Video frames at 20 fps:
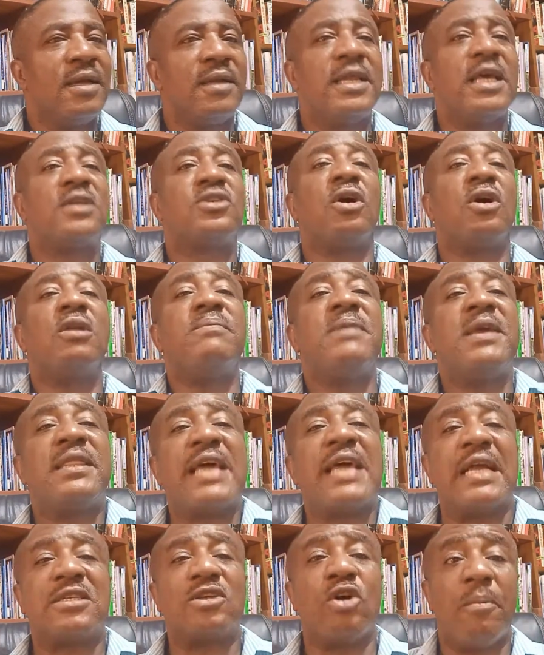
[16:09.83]
They told me
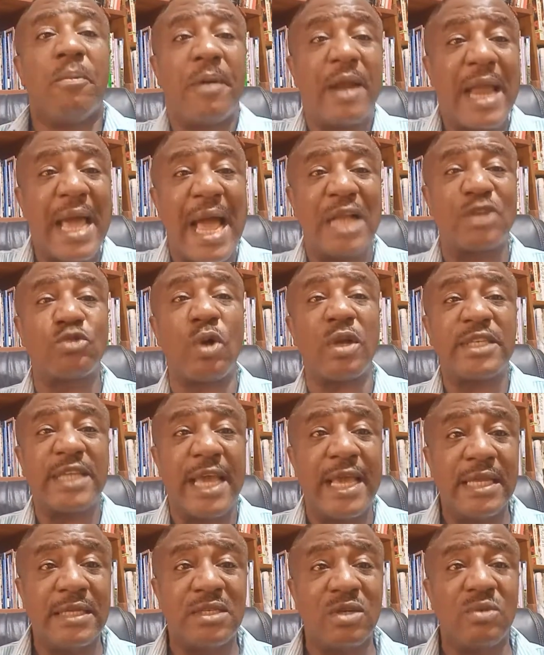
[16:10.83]
that, oh, Bola, at
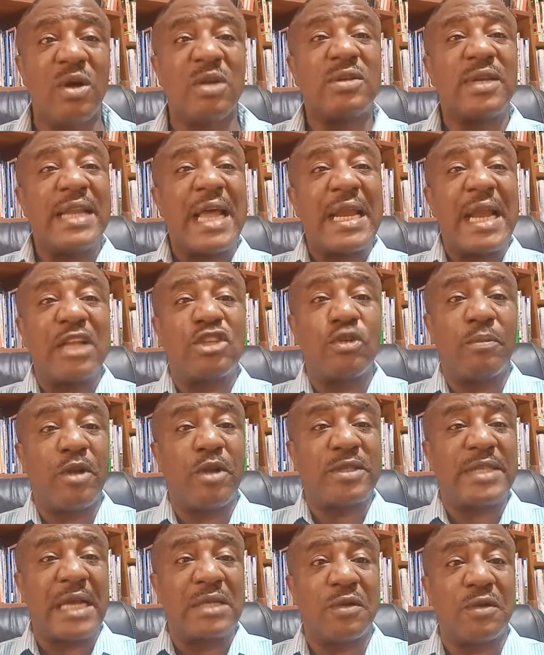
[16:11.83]
what age? You want to learn how to
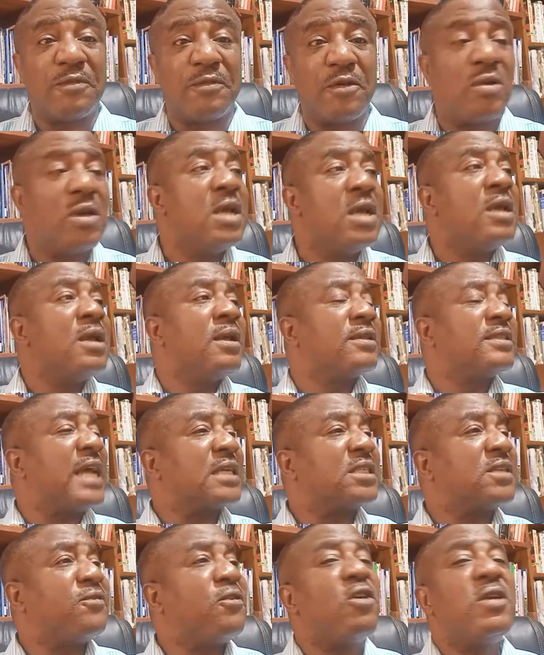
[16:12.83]
blow saxophone?
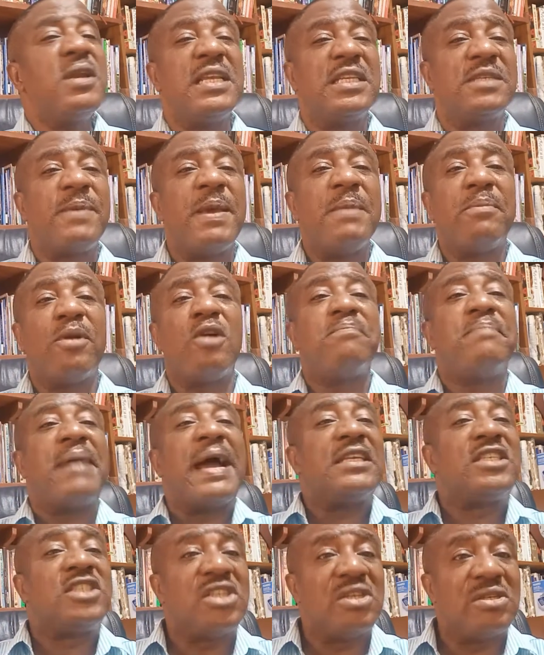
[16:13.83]
Saxophone is being blown
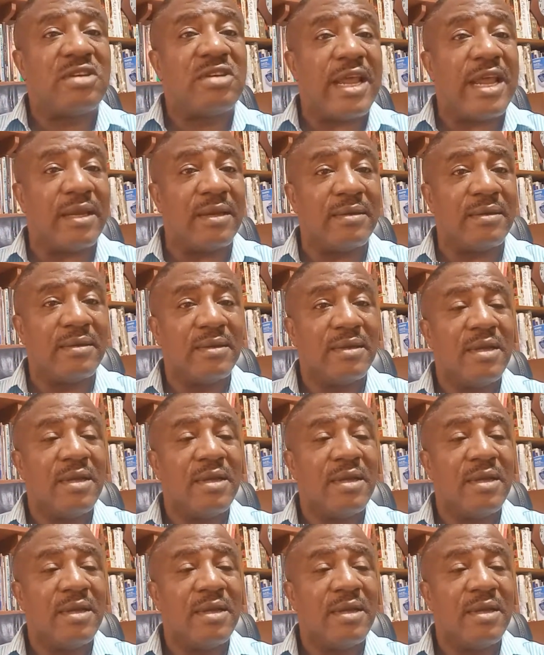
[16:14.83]
by children.